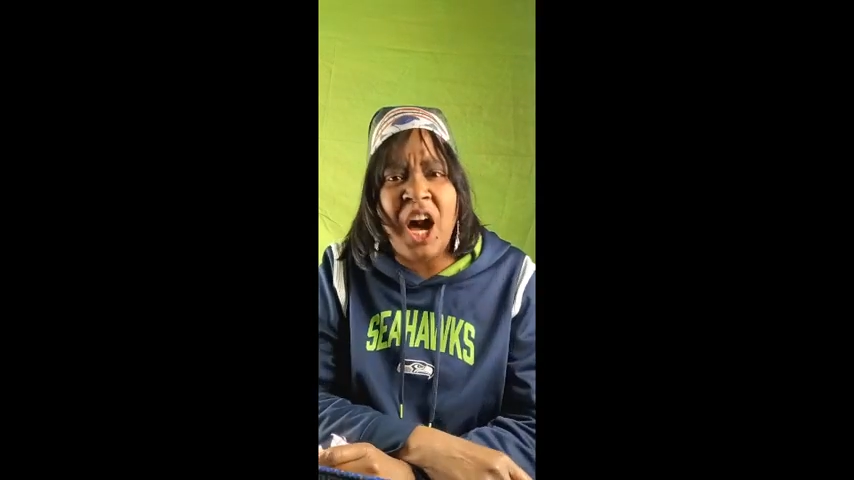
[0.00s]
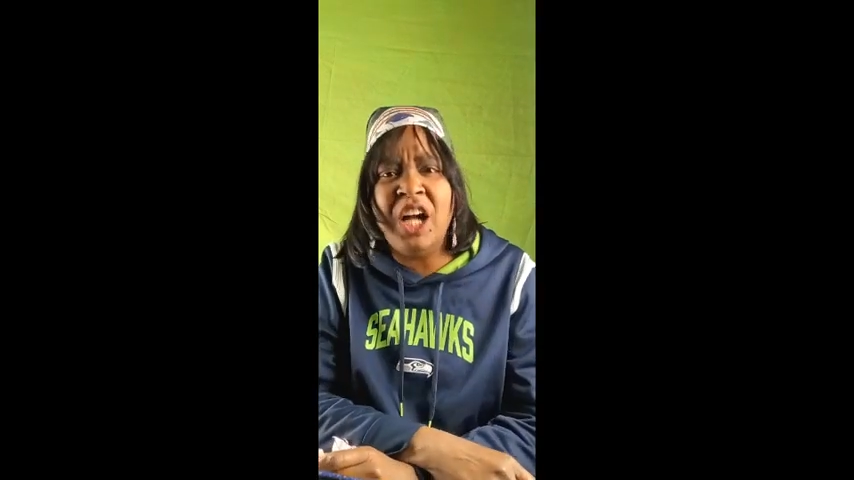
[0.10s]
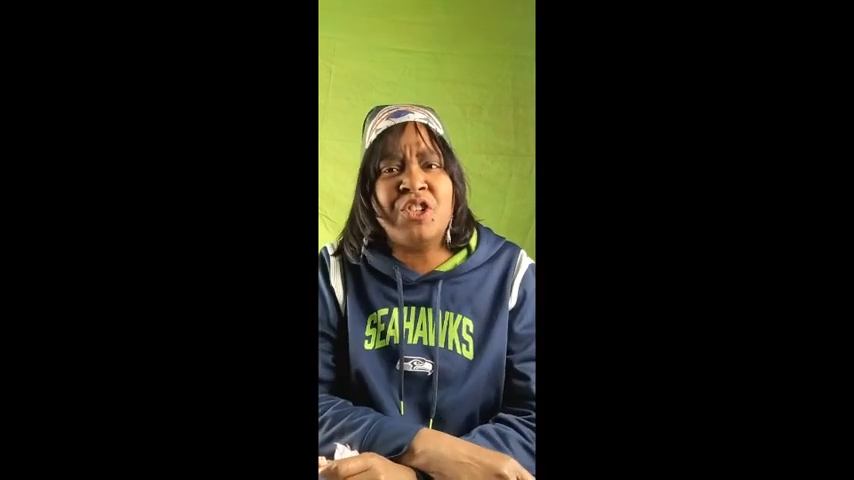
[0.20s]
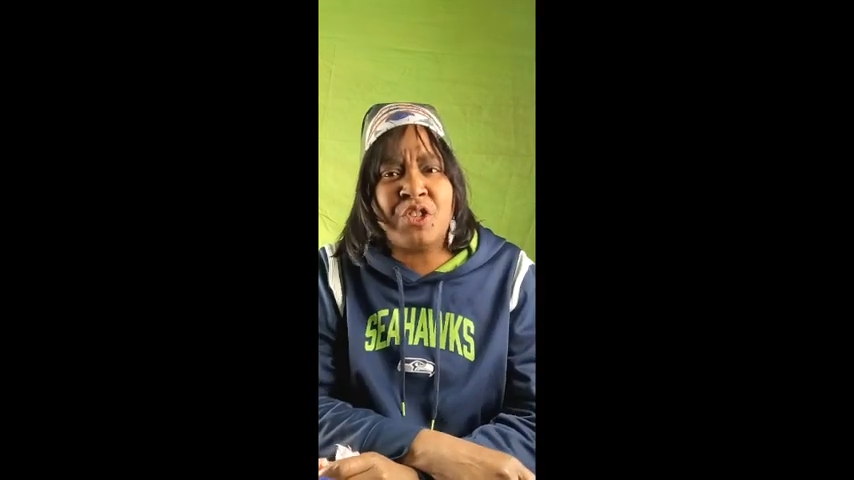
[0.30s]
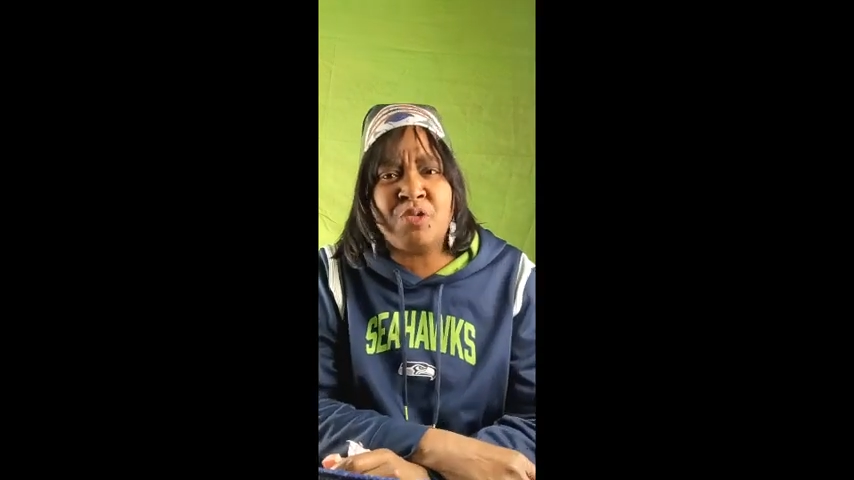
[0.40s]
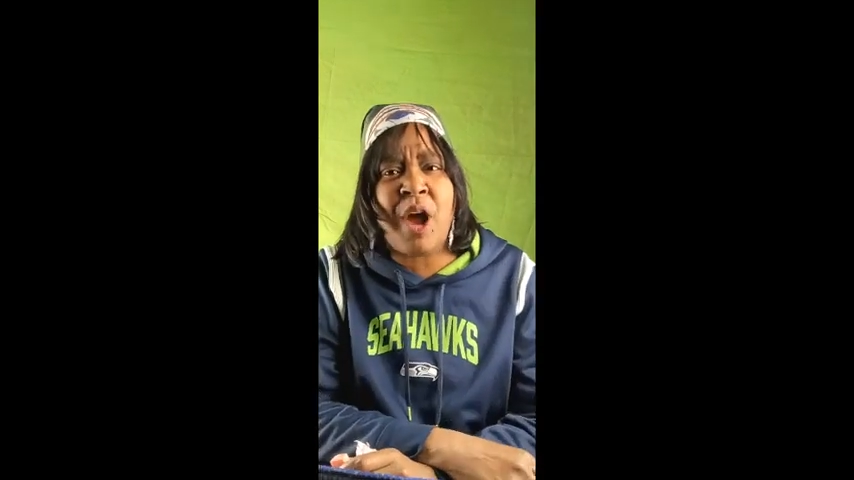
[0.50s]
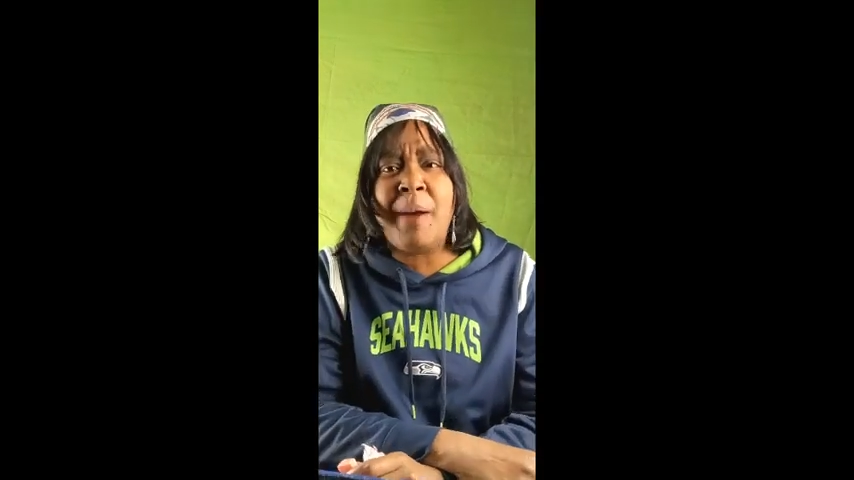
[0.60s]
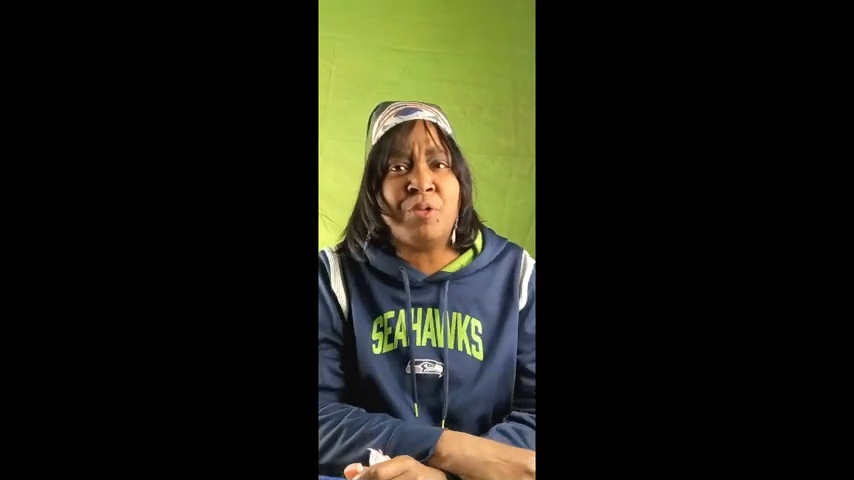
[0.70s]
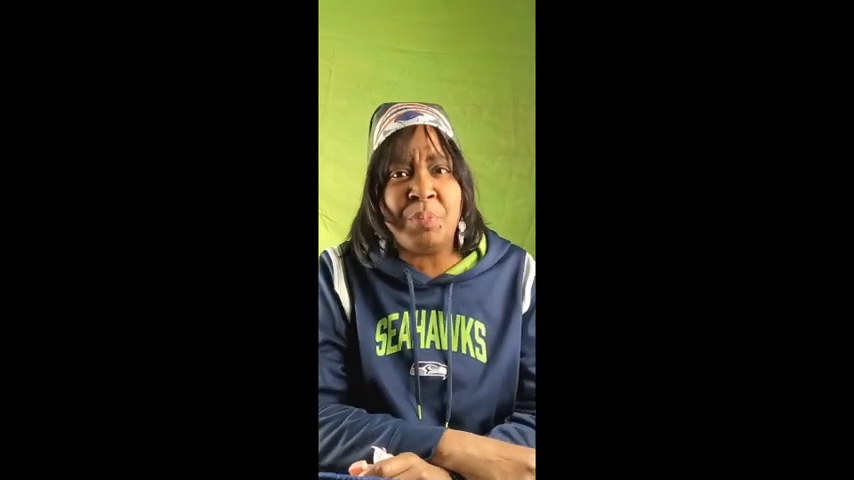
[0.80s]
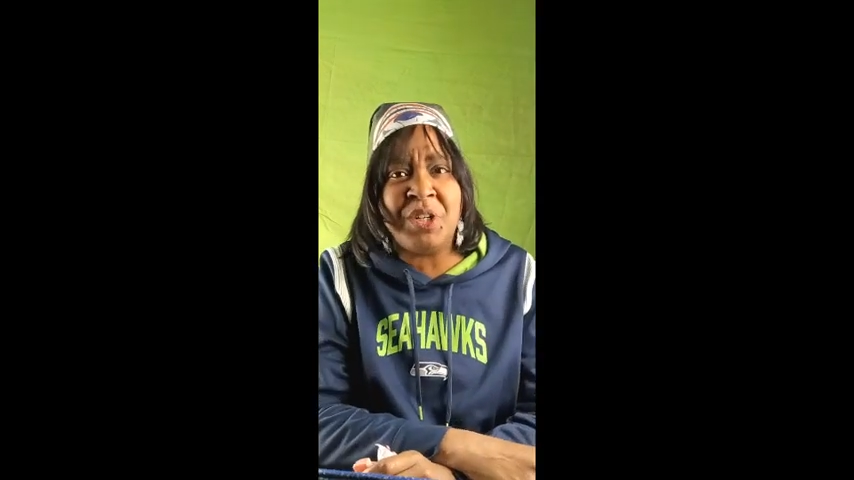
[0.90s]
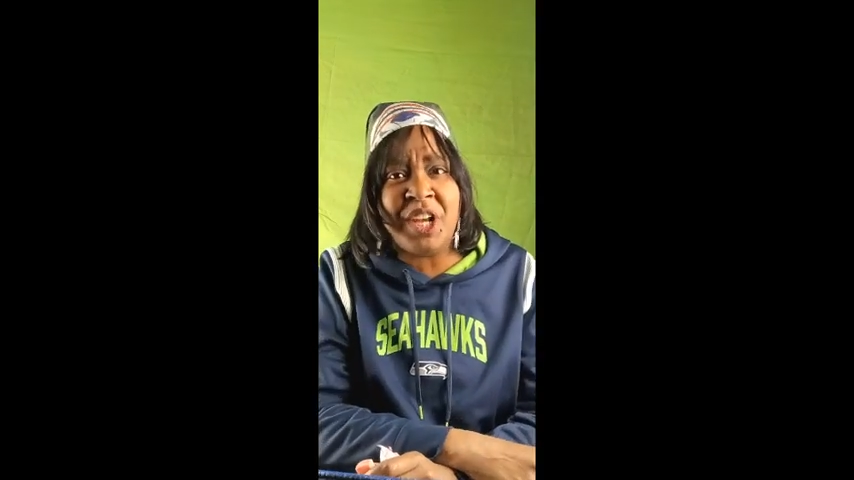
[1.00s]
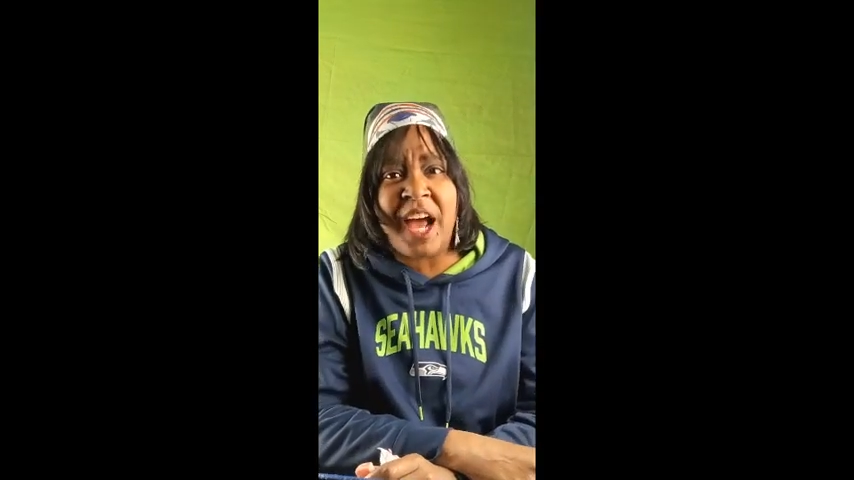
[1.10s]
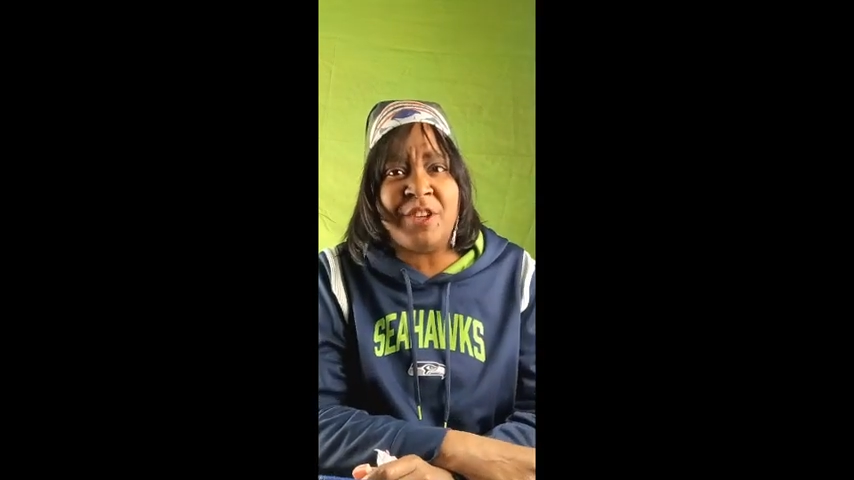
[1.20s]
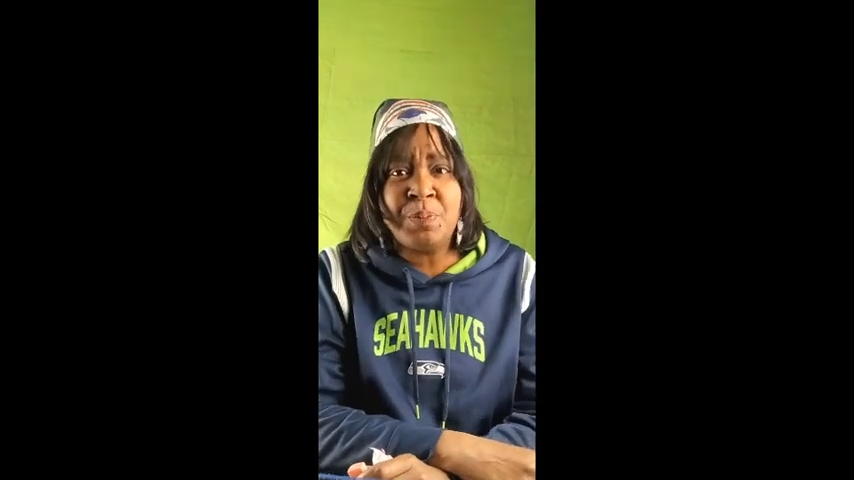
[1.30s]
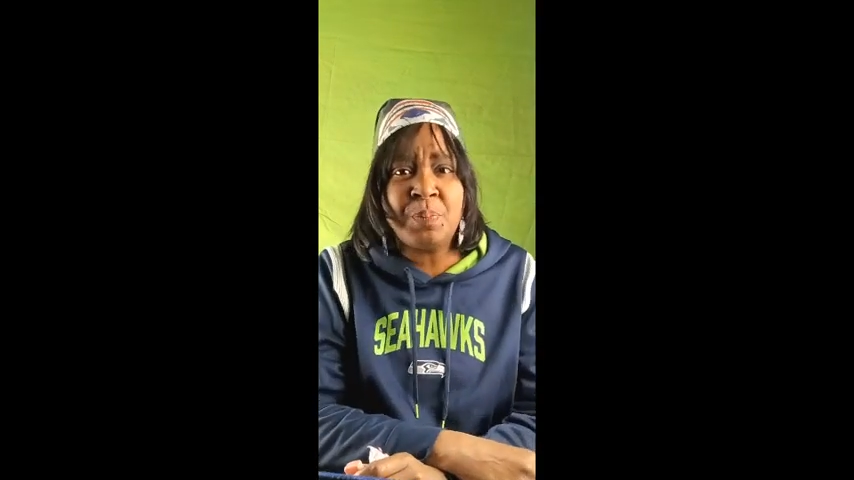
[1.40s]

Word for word: 100 subscribers would be nice.